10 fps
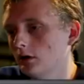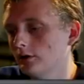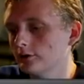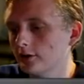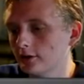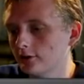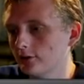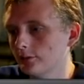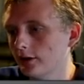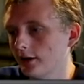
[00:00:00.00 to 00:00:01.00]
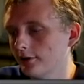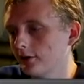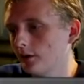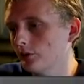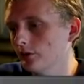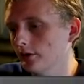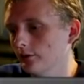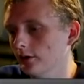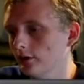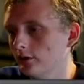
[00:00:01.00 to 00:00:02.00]
Oh, looks like he's going to play it on top row
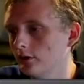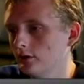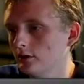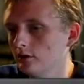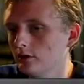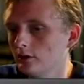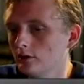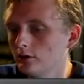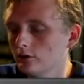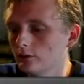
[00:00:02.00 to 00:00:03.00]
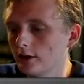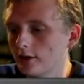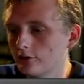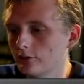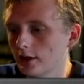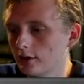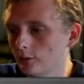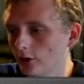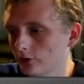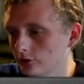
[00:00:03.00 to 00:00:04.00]
anyway. So we got 2
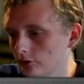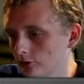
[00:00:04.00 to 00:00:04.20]
Ekimaras